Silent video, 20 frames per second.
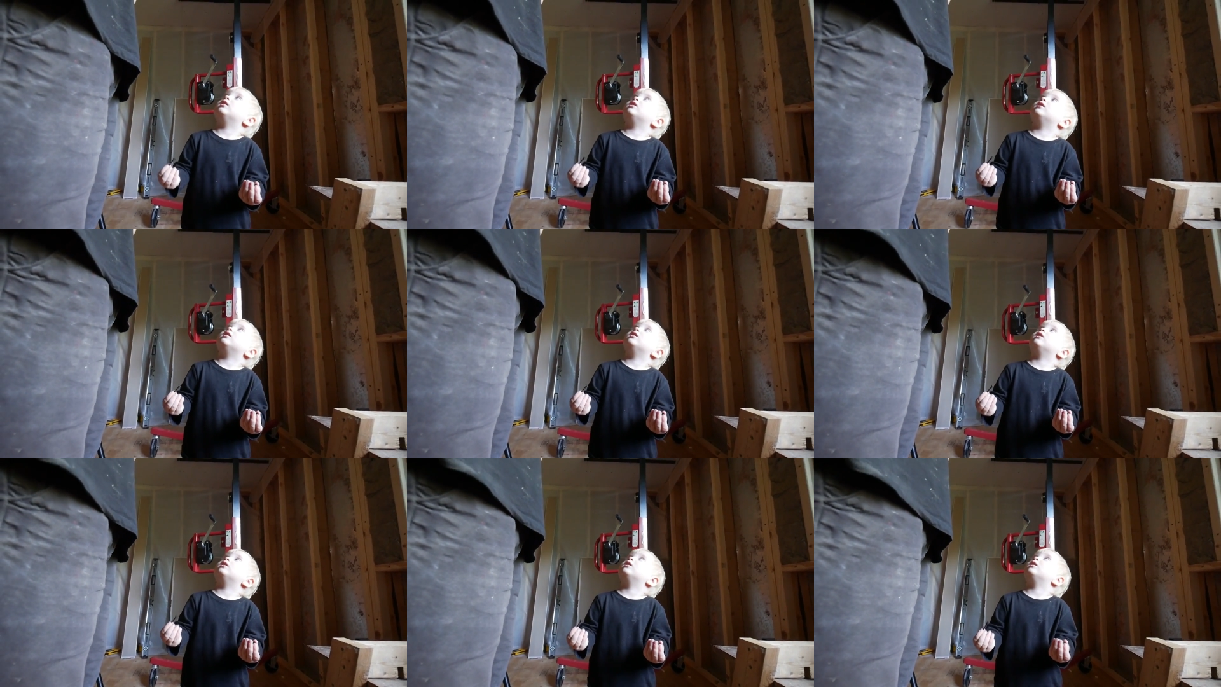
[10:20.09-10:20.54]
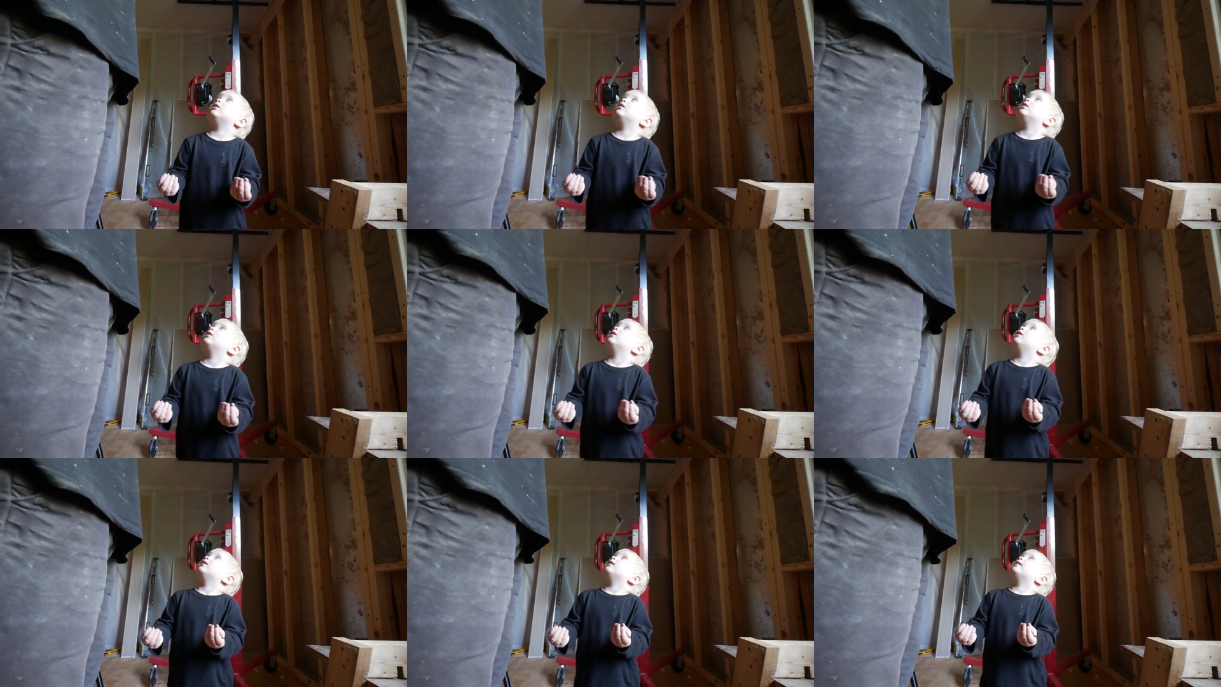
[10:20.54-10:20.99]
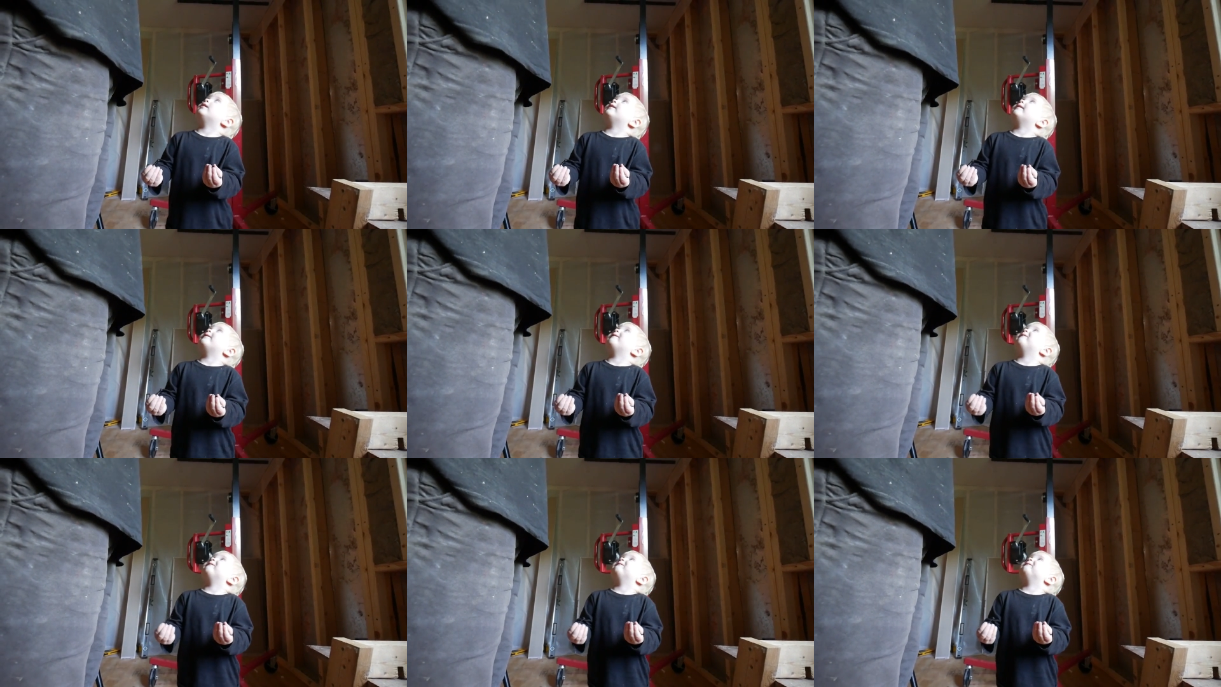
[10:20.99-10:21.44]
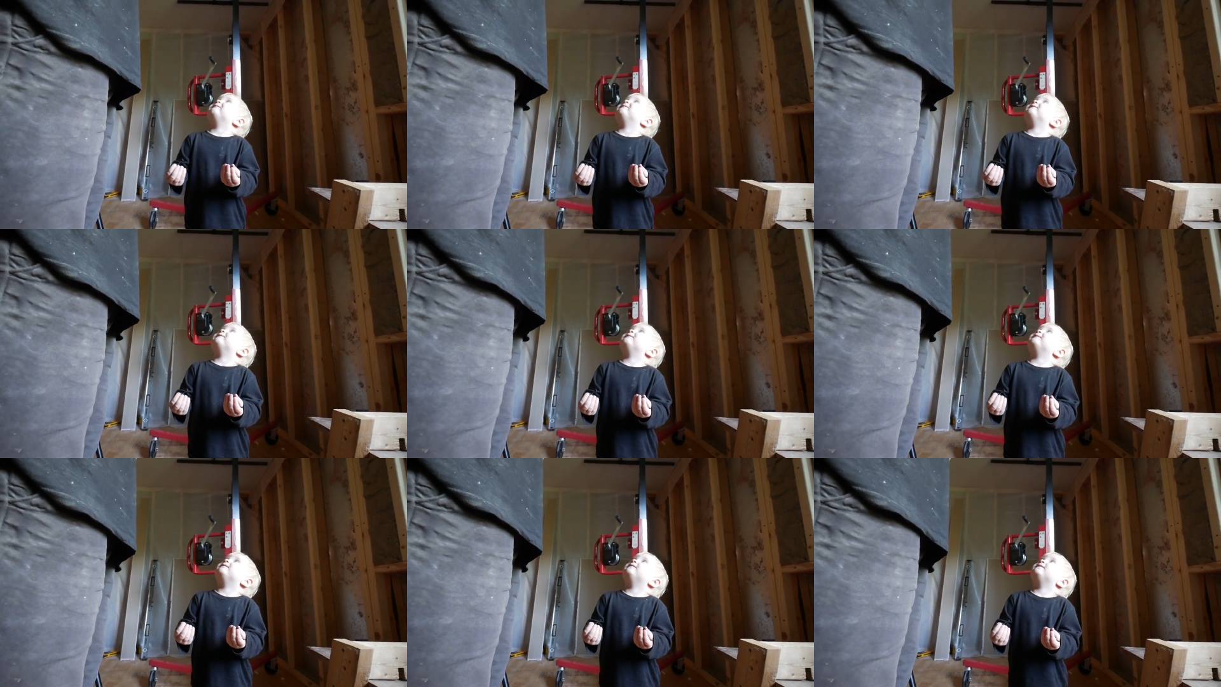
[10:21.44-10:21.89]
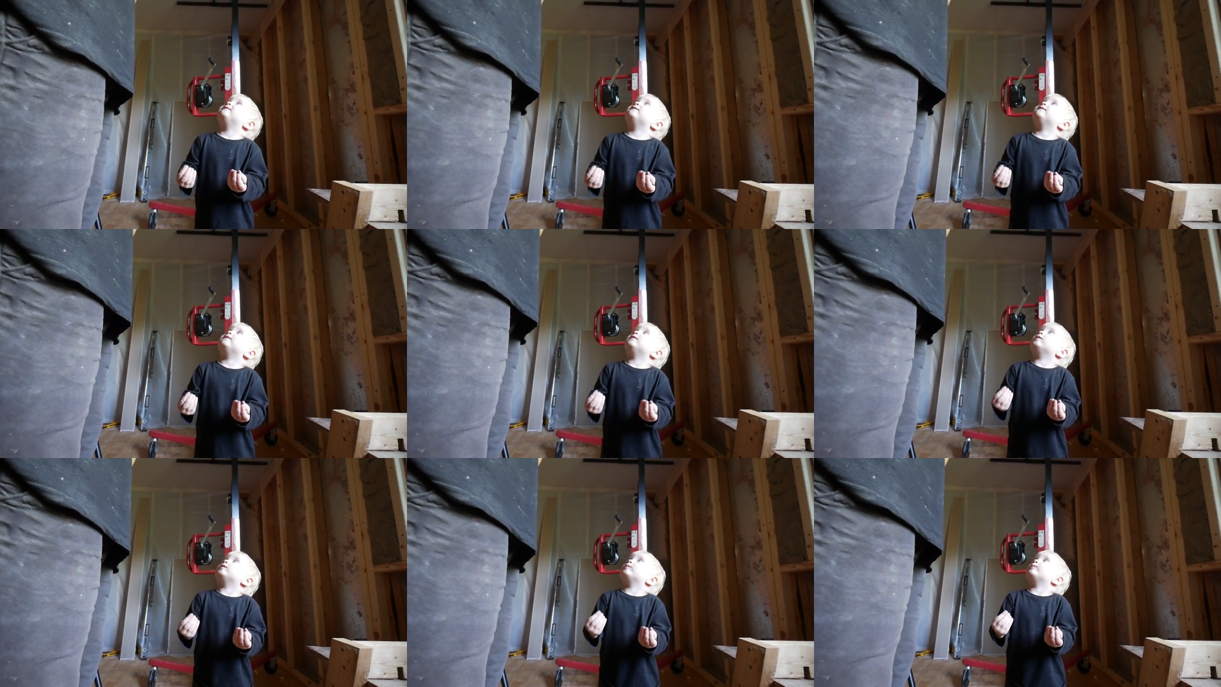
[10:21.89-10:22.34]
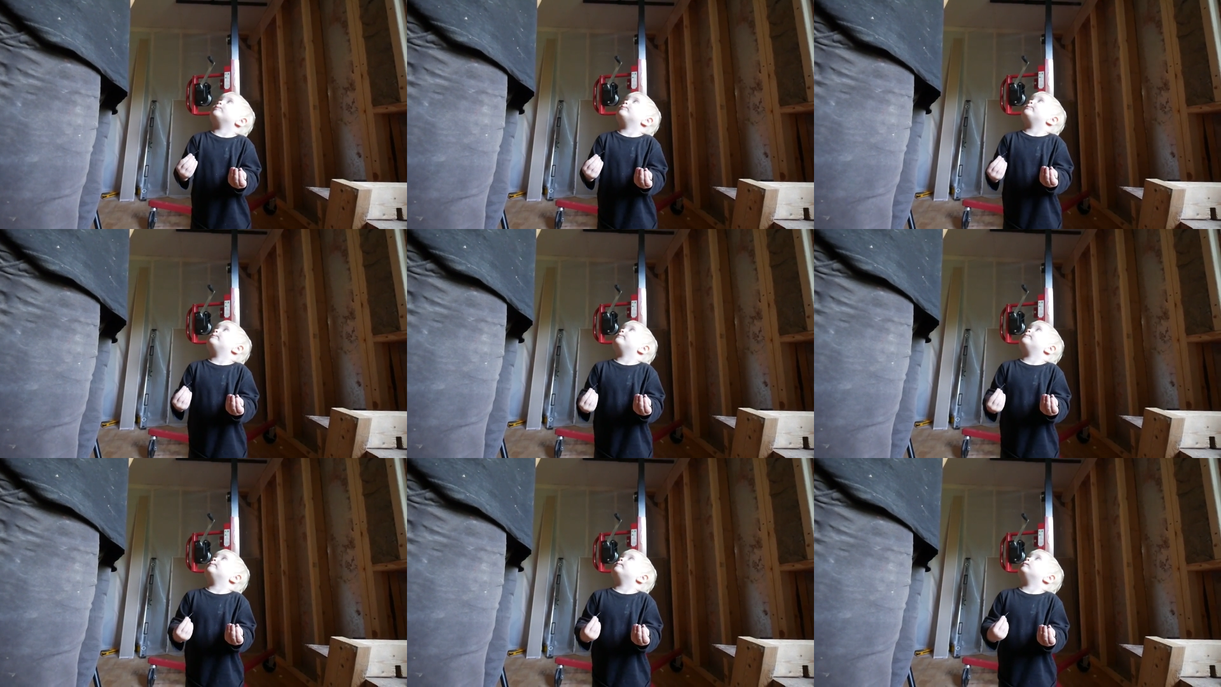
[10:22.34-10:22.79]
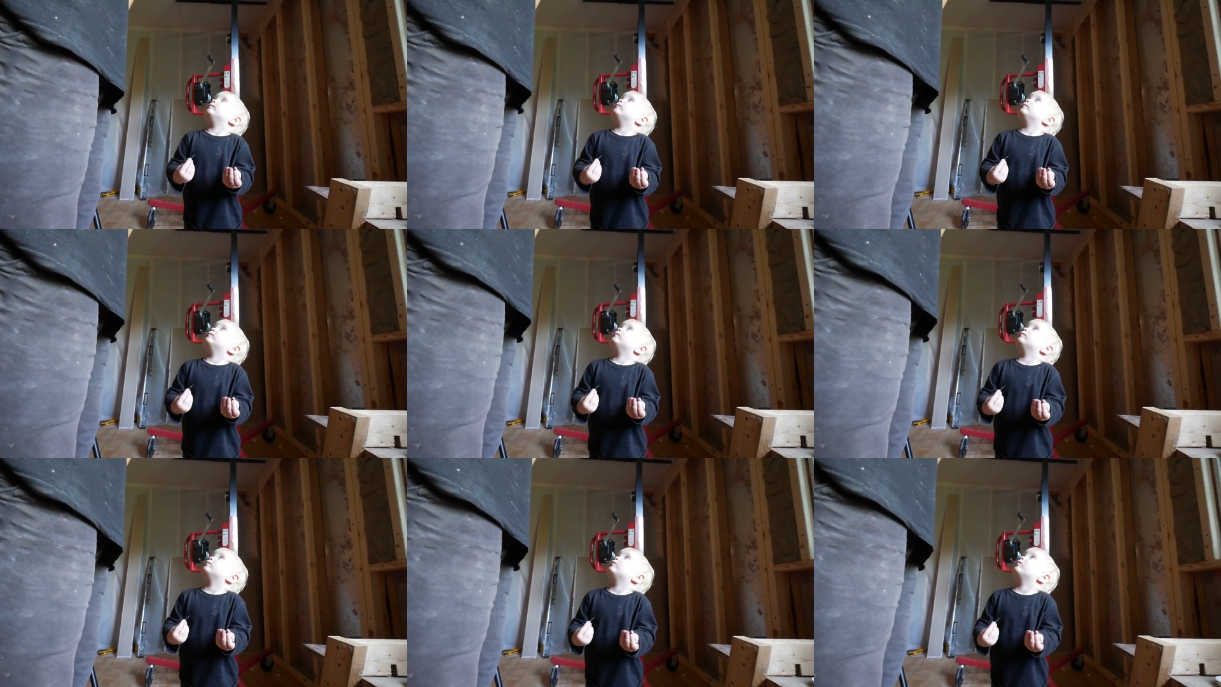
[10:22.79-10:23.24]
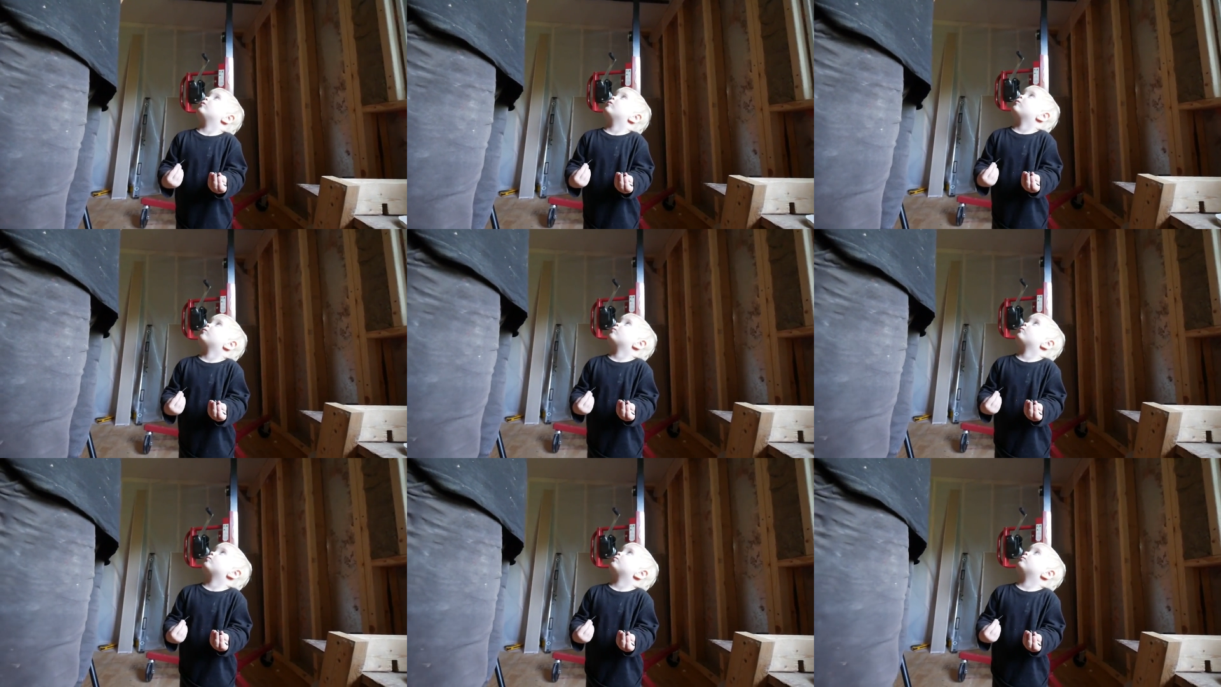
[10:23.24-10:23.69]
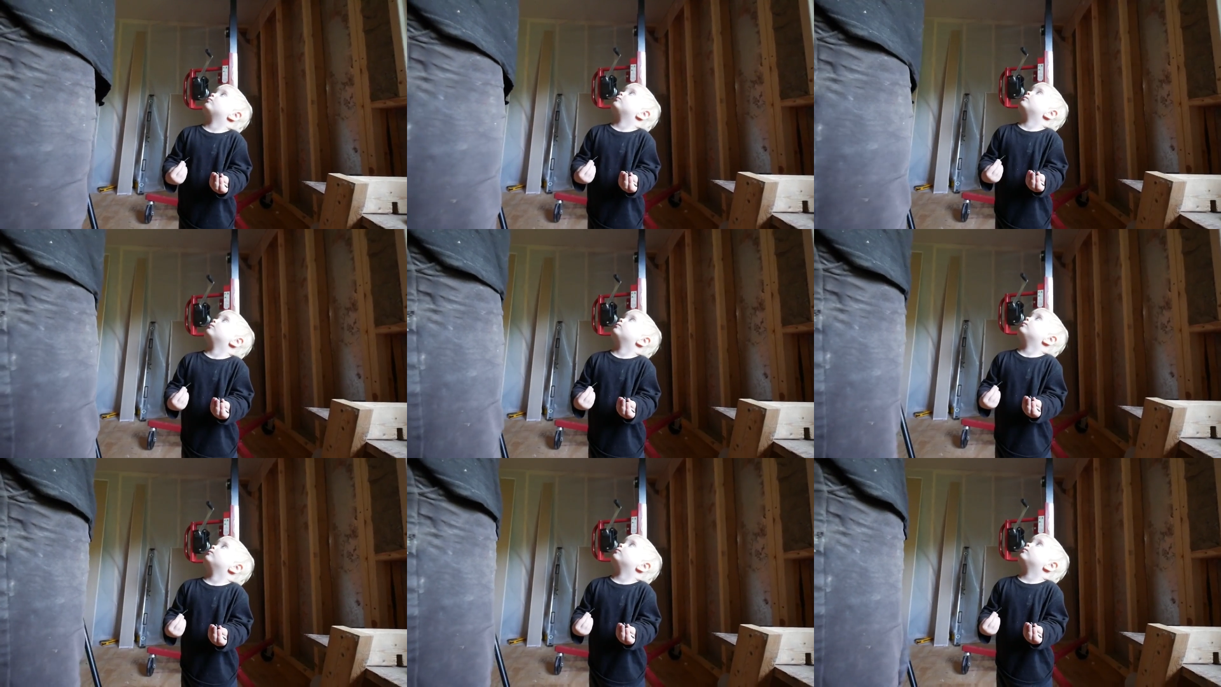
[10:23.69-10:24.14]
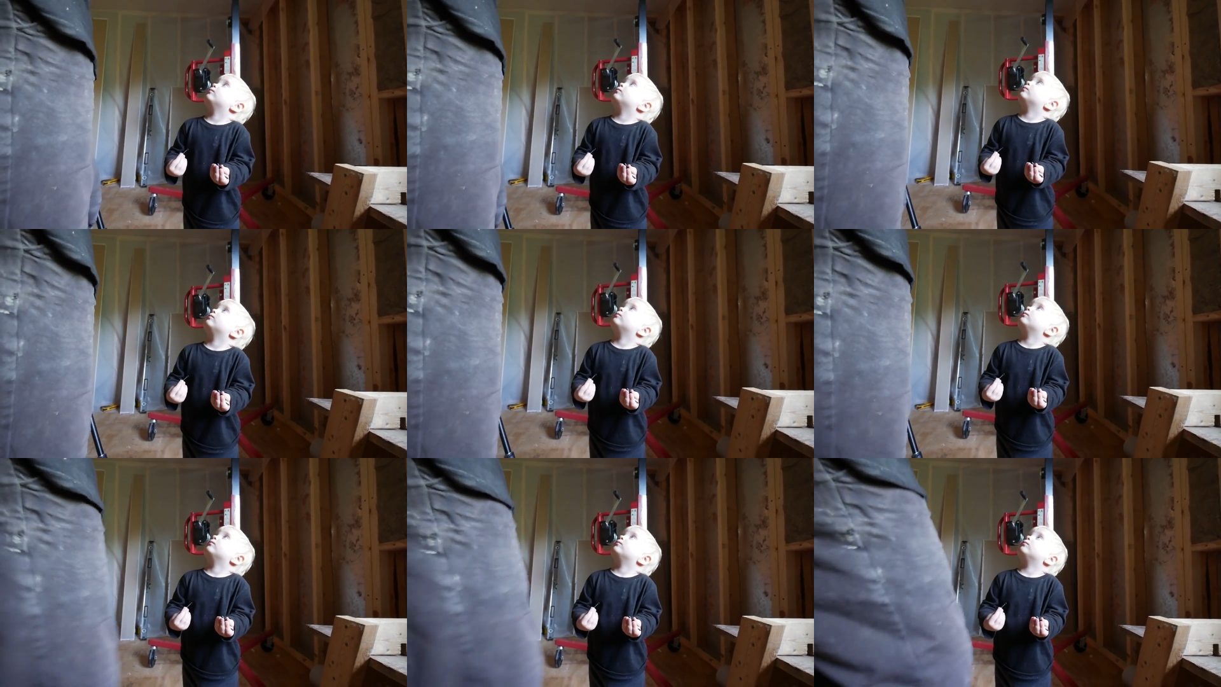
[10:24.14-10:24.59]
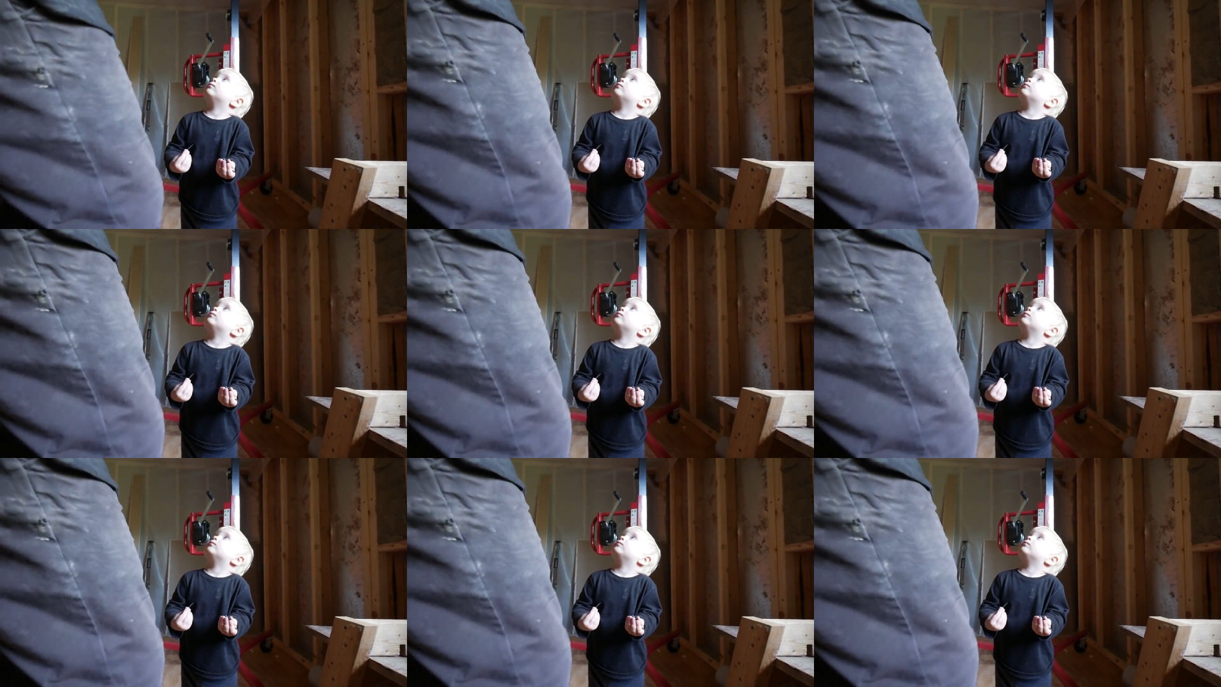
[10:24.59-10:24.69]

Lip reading: (no speaker visible)